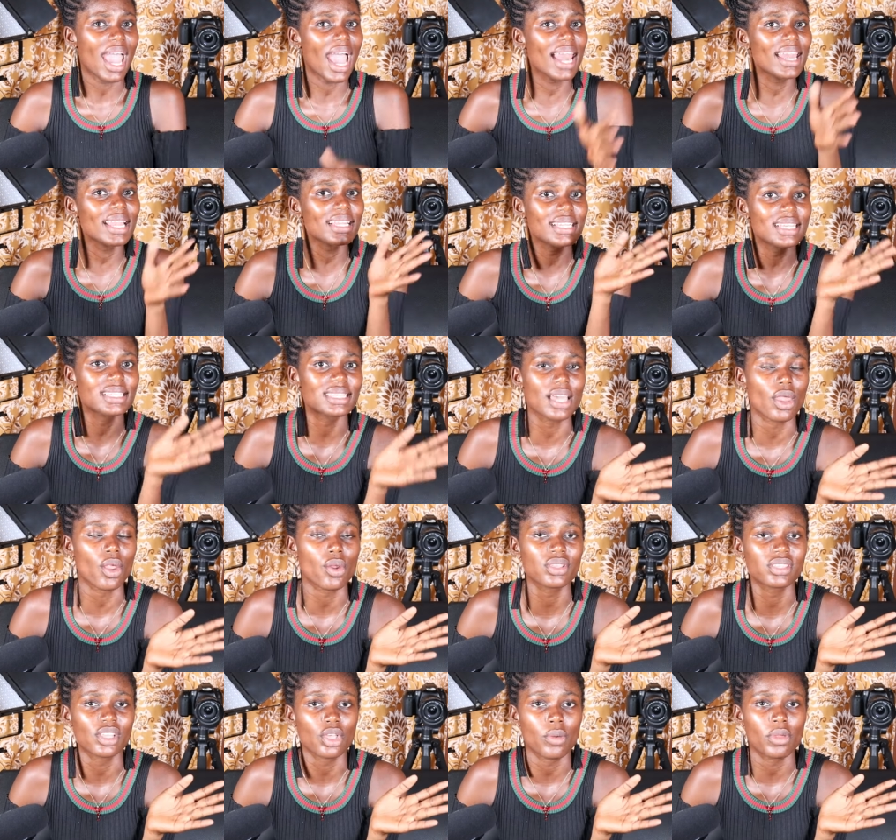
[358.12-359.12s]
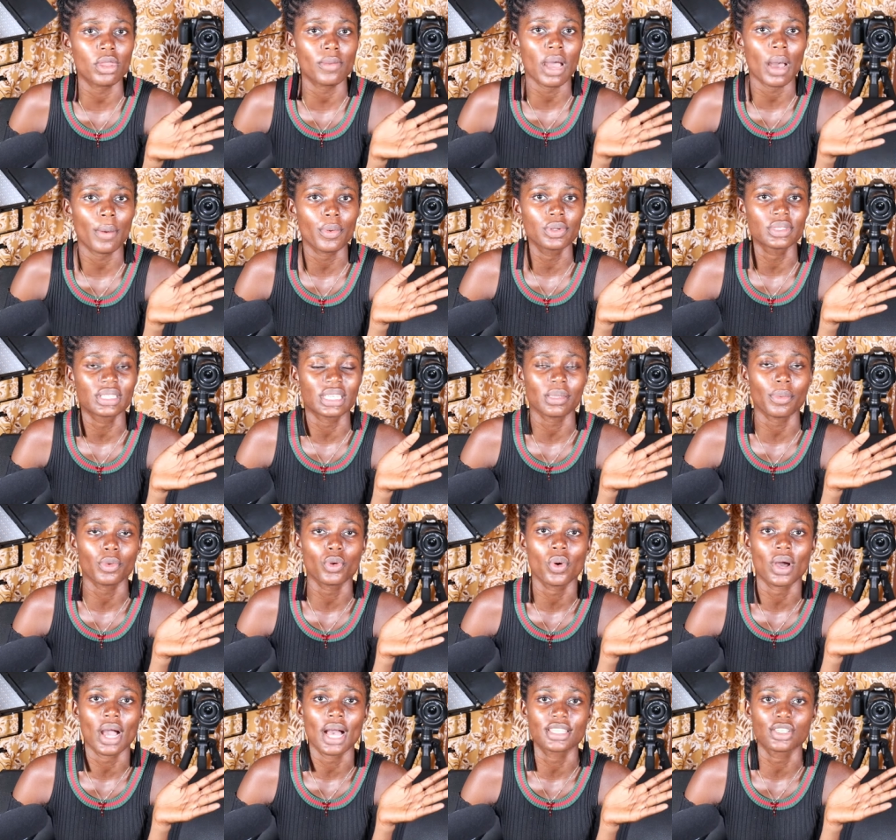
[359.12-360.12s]
early this year, and this one, you know, about one, seven,
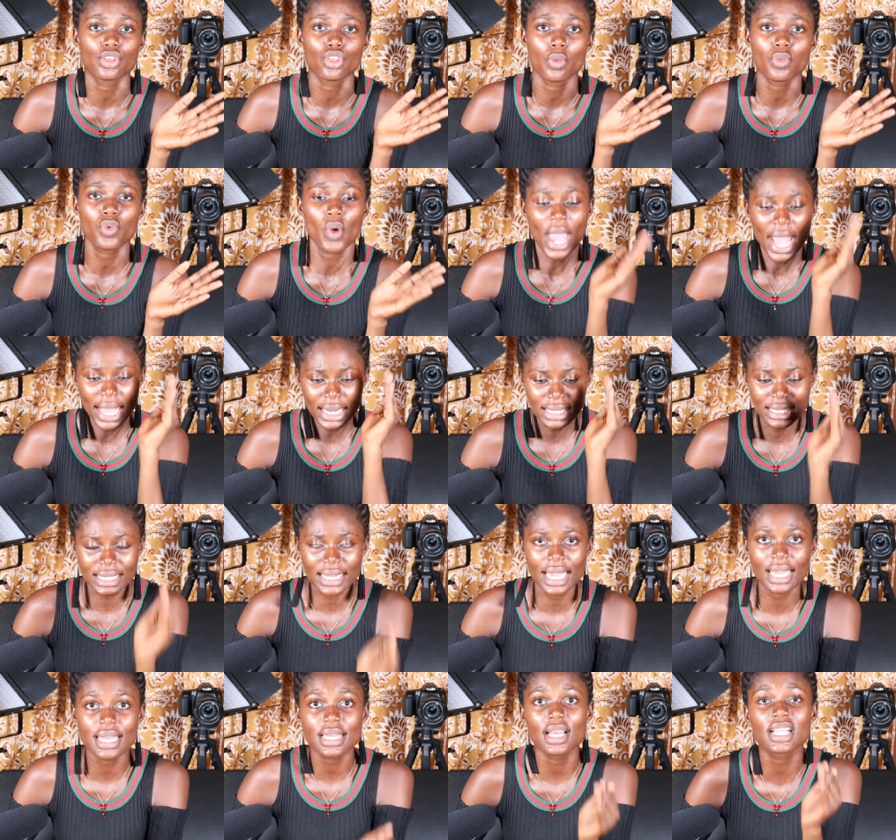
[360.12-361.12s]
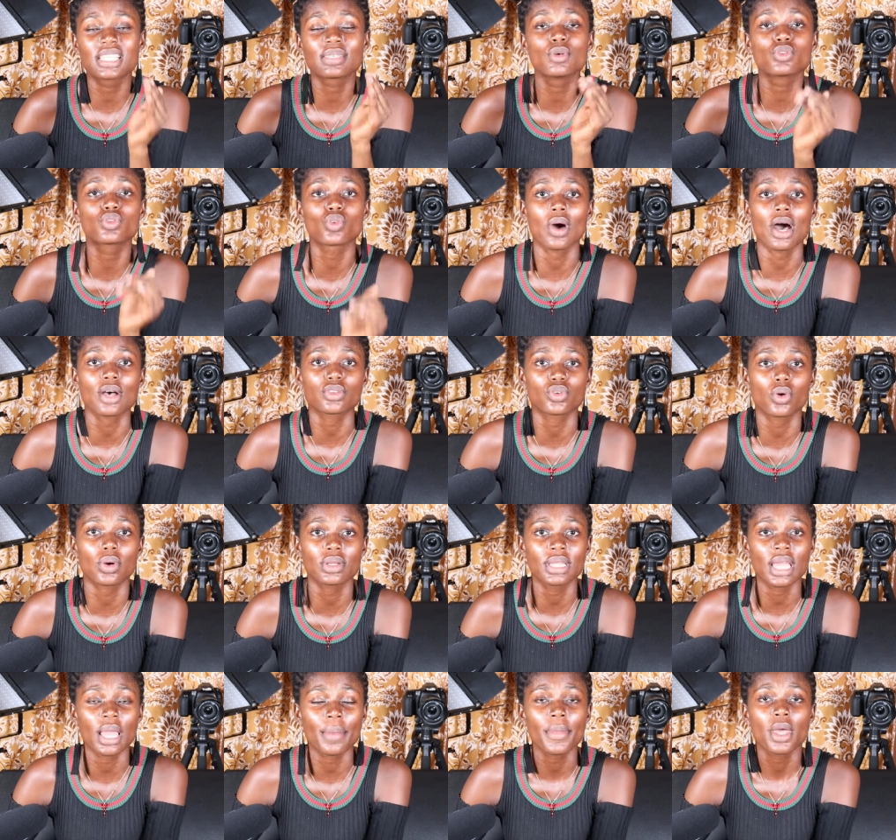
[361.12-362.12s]
you know, and they, it's me to a
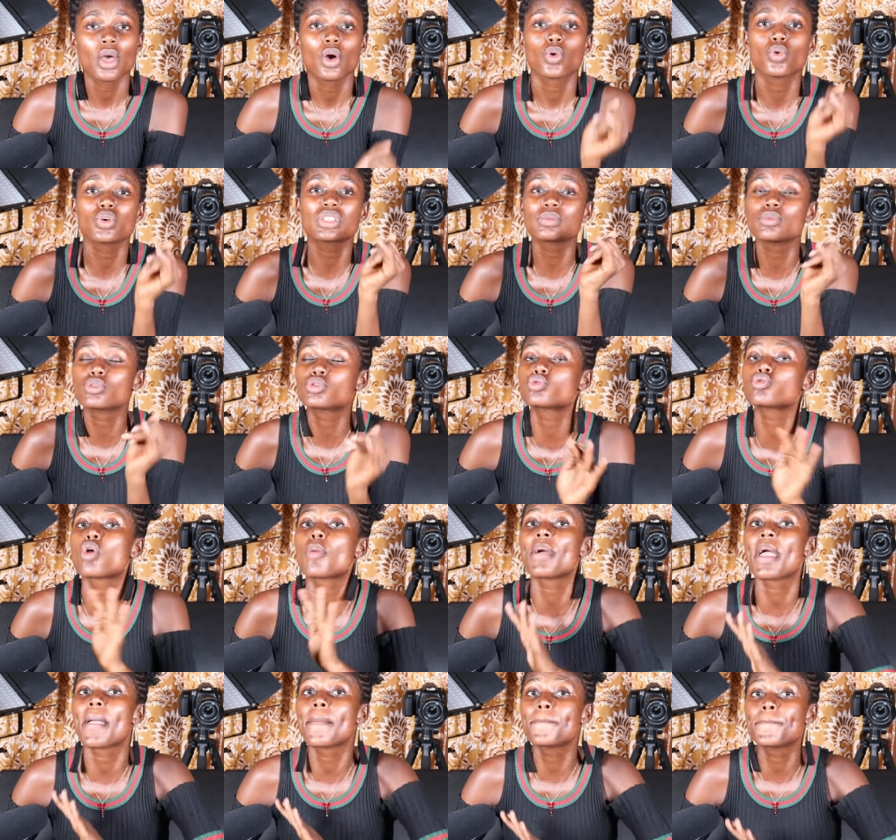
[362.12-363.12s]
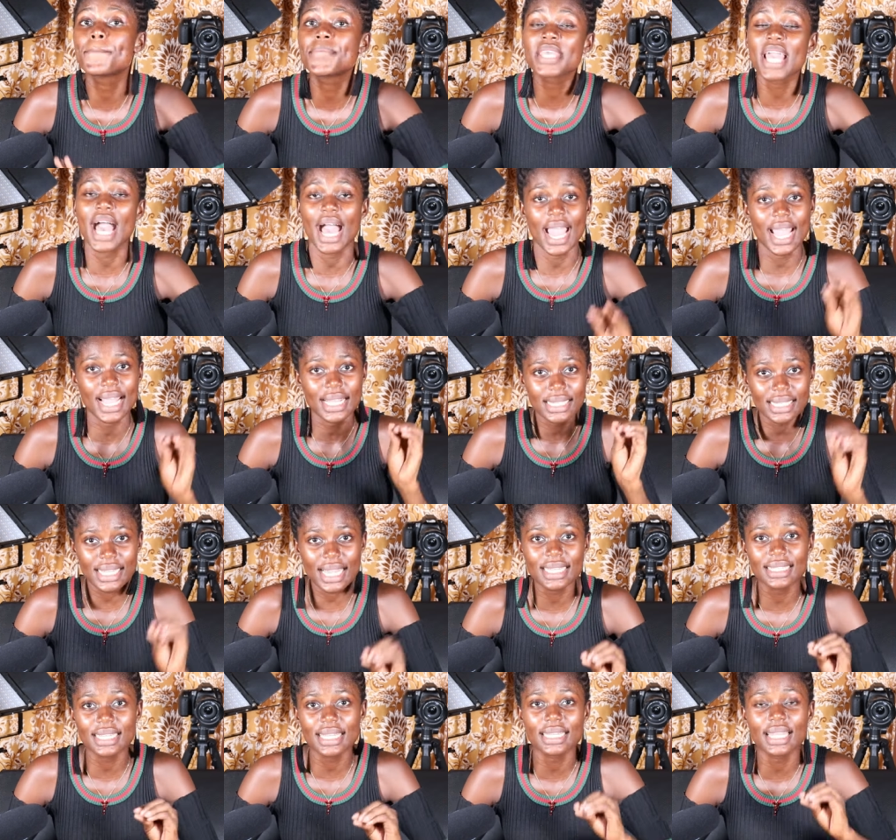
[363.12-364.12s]
sword, them, who's me to a baby, and
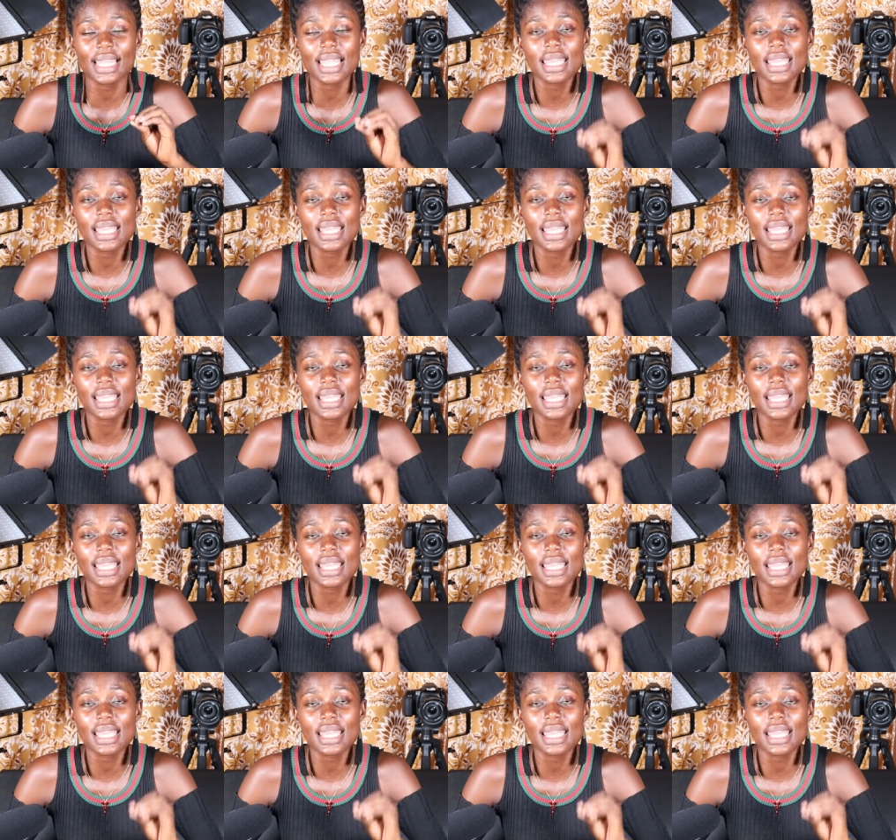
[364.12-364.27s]
then, you